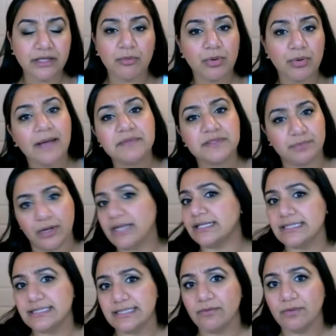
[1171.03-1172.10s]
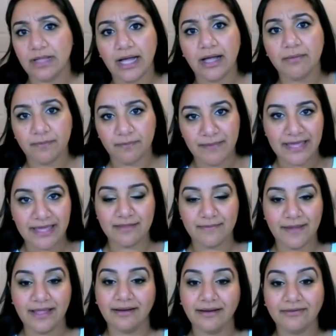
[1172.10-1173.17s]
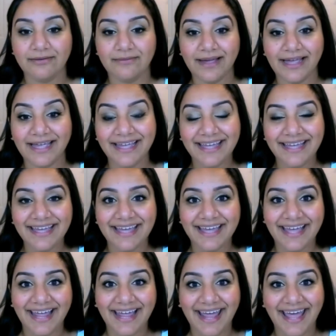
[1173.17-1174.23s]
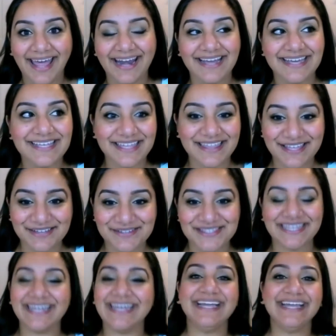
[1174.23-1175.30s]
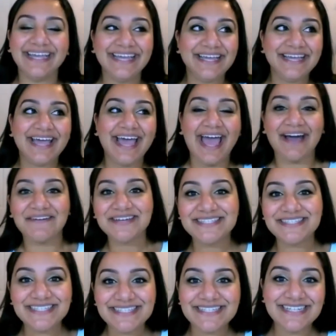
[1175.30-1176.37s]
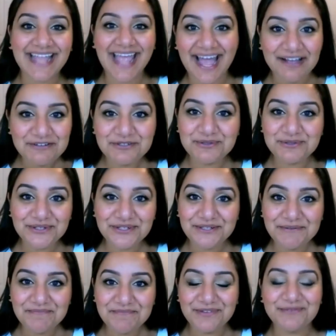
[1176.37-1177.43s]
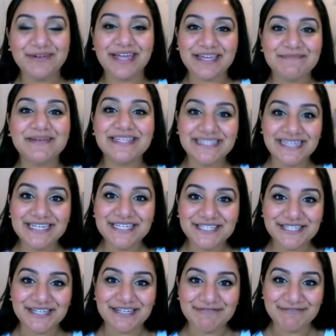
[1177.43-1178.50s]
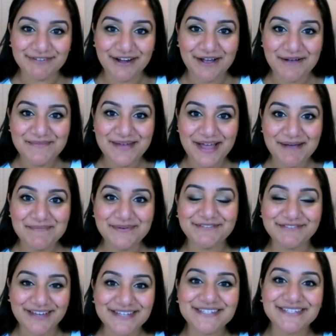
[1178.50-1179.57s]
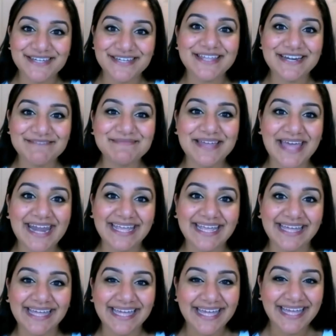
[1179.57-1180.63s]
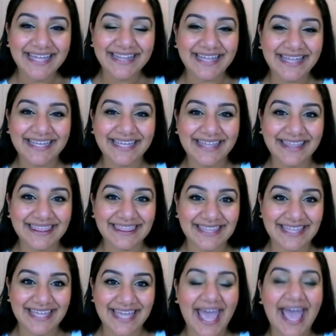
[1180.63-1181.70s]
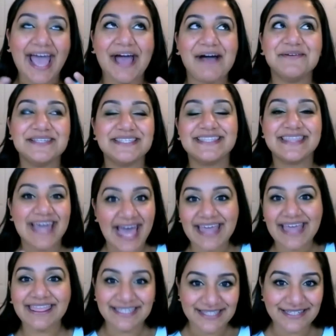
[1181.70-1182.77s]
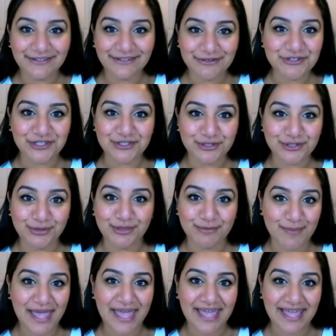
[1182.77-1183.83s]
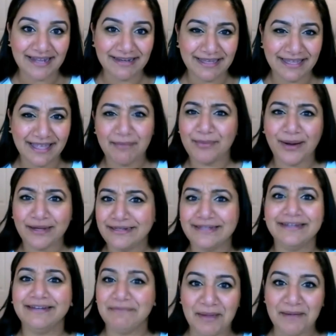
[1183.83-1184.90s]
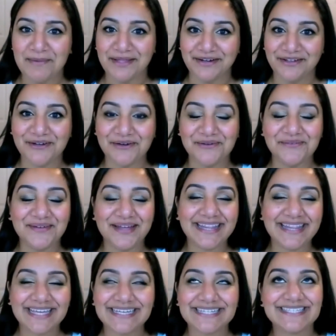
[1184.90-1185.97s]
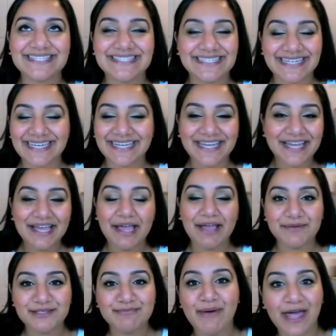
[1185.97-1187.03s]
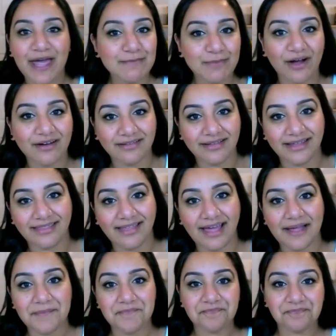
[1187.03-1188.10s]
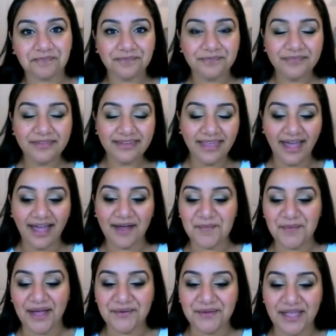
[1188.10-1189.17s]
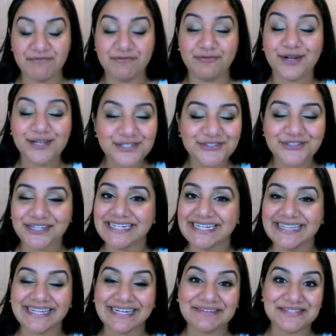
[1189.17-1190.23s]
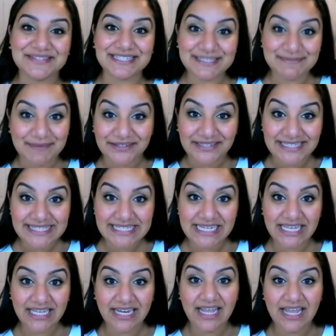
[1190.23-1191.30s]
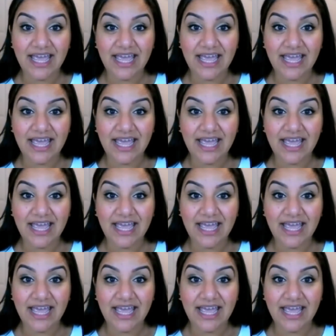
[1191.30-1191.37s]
perhaps pregnancy will help make the pain go away. And I was like, how is this an actual recommendation from a professional that I'm getting? Like, how is that the solution to the pain? Get pregnant and maybe it'll go away. Like, it was mind-boggling that. and frustrating that I was experiencing it.